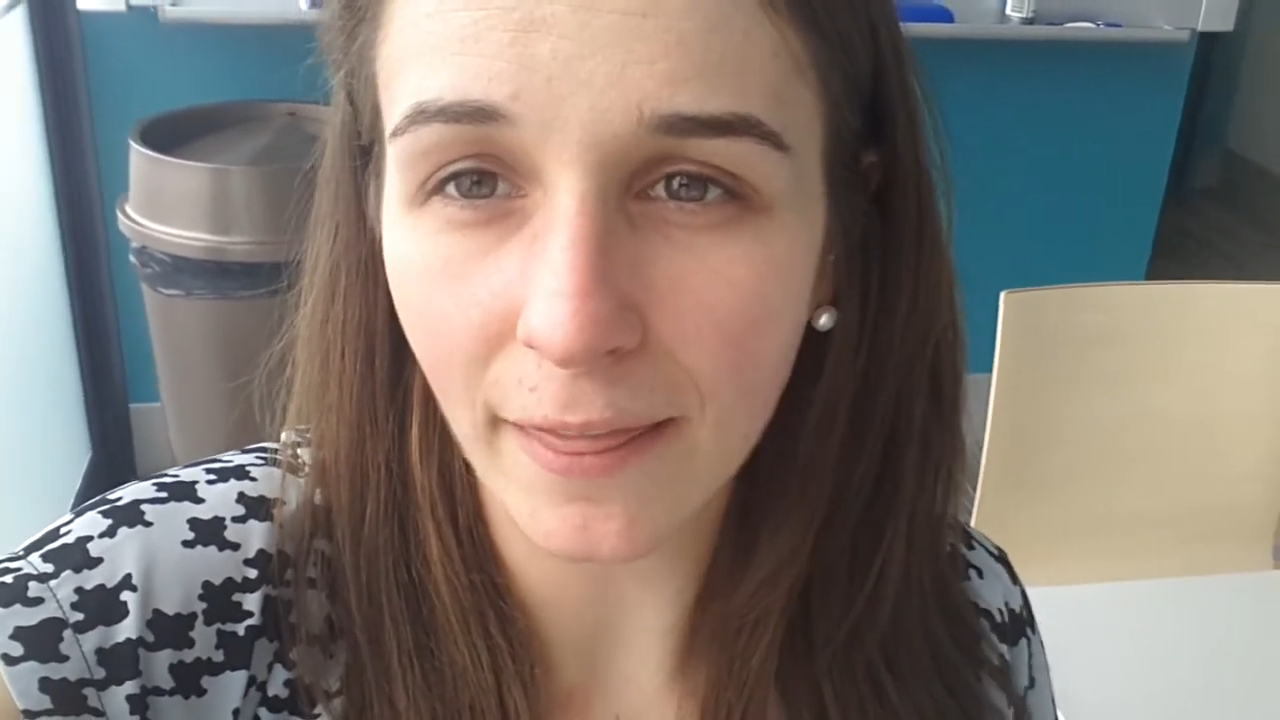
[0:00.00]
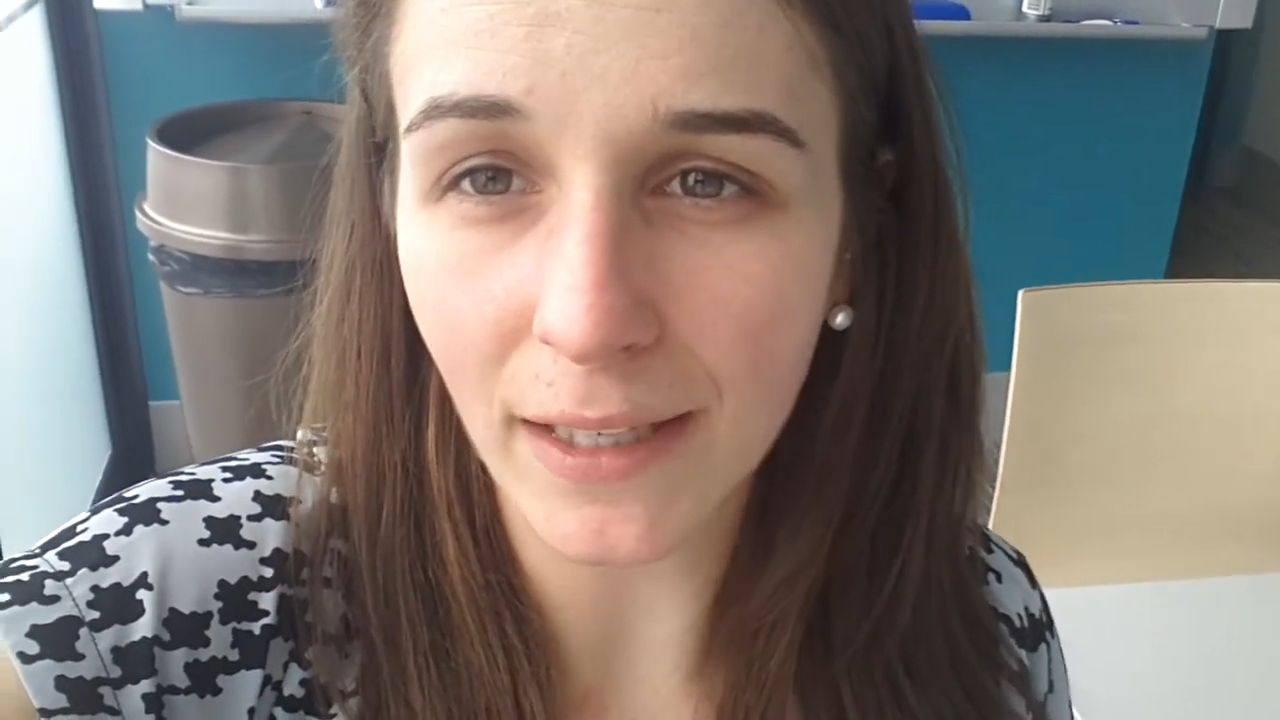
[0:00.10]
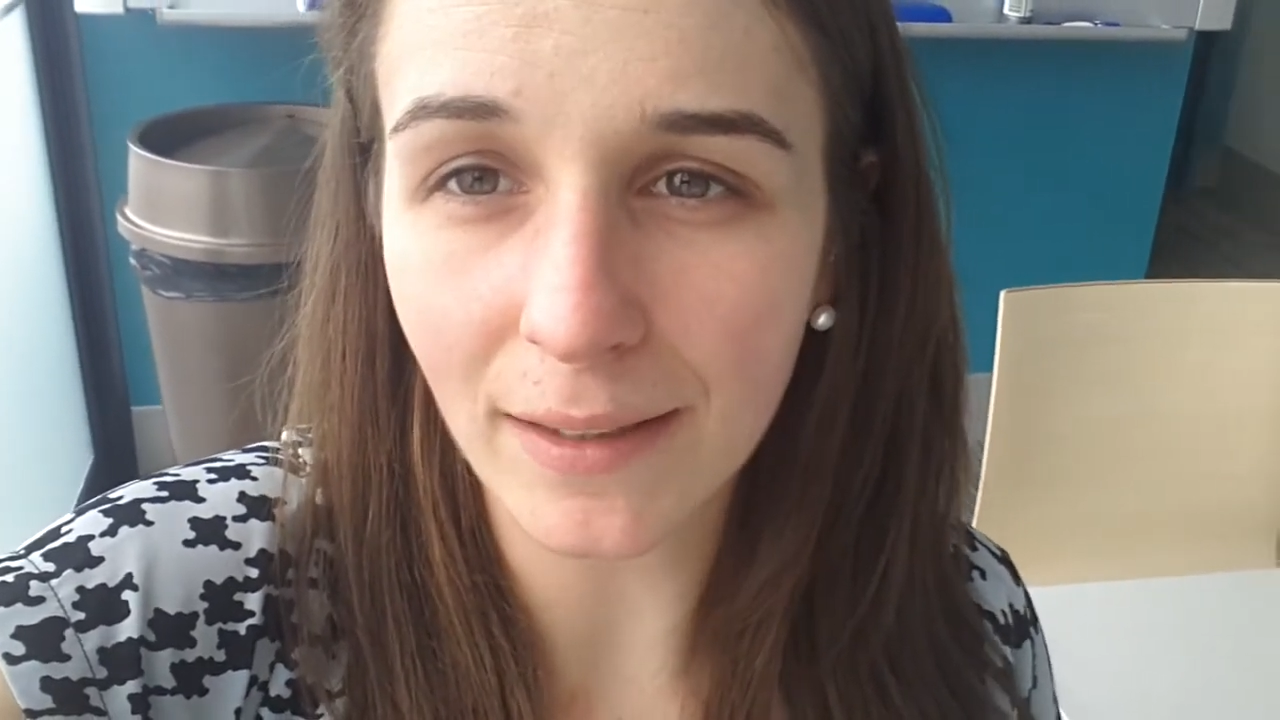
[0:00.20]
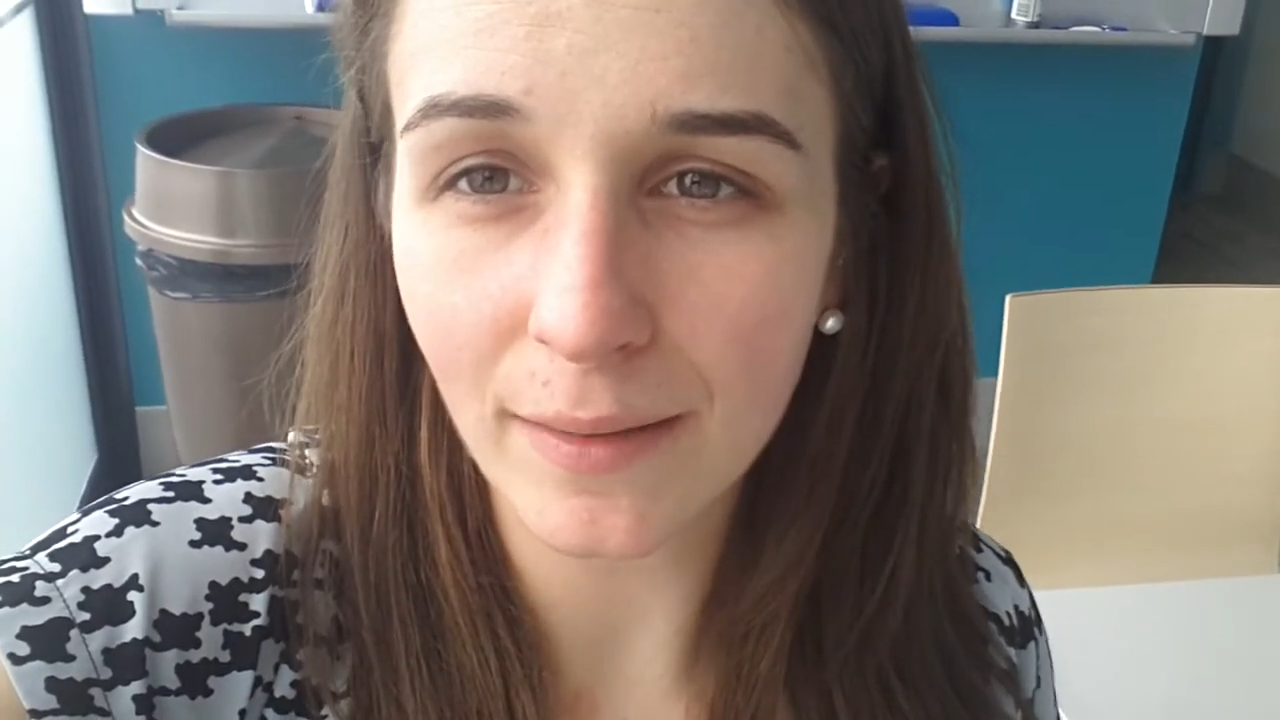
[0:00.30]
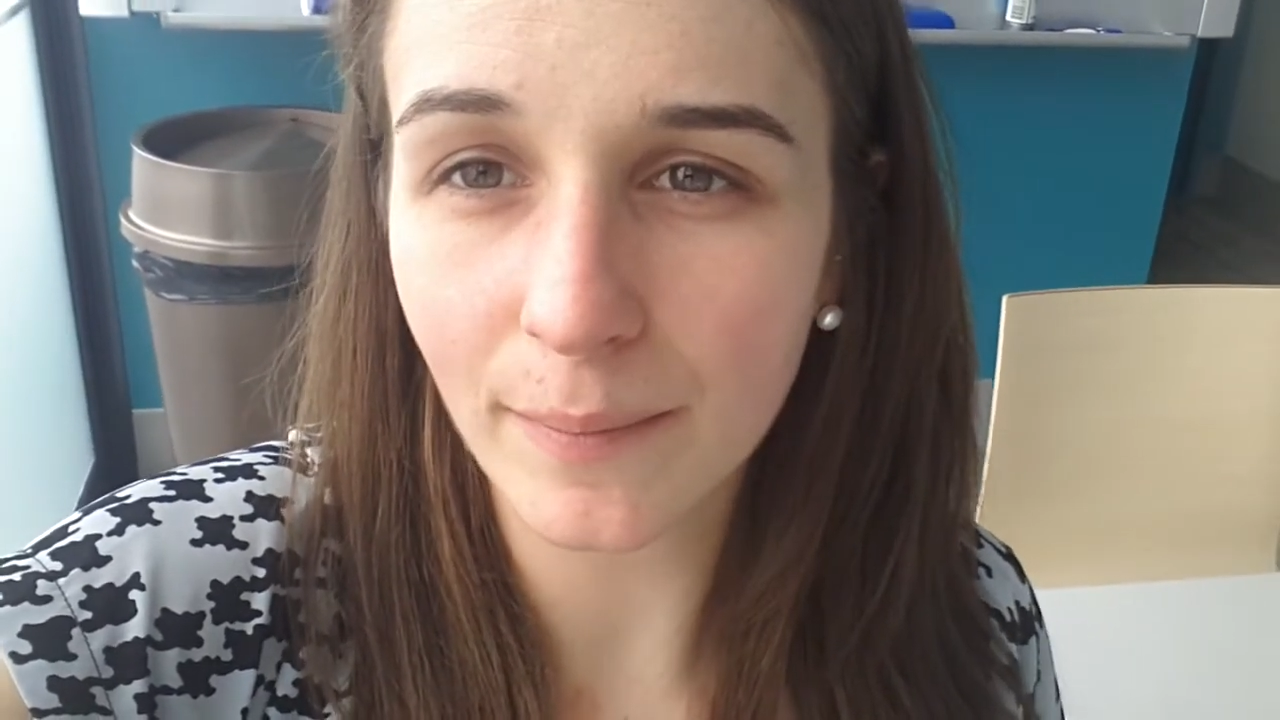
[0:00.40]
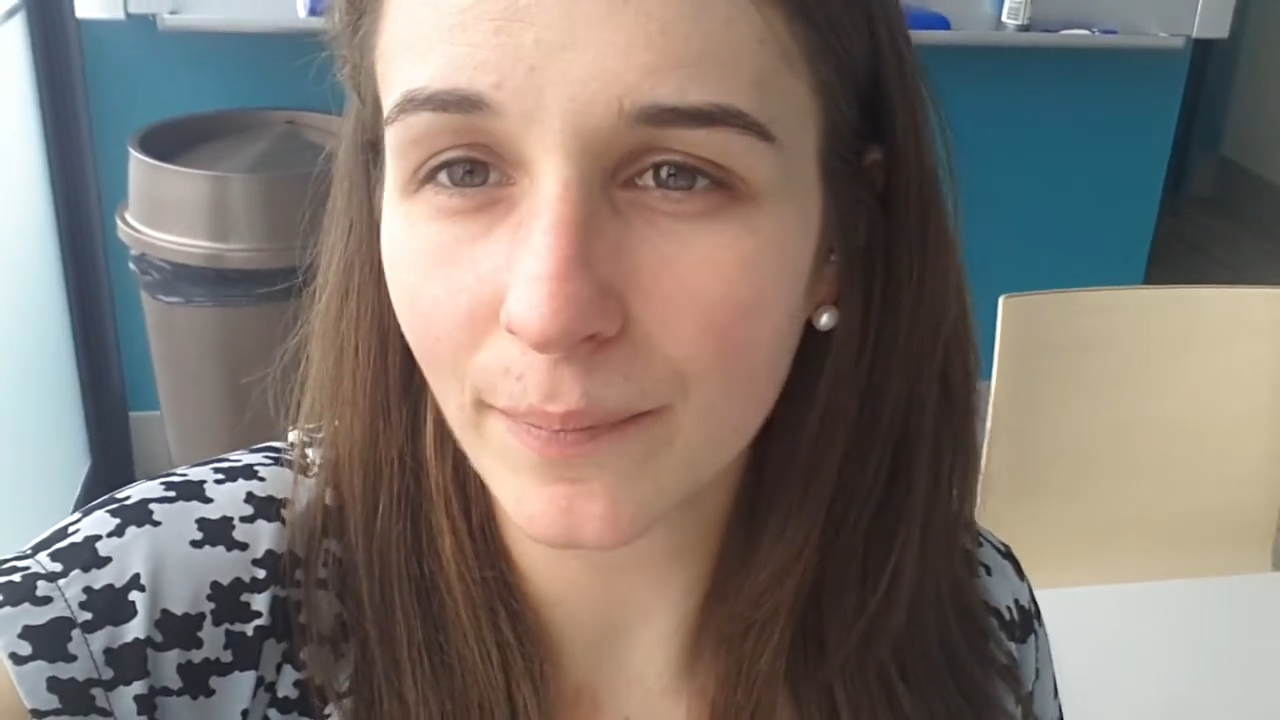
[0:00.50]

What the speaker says: then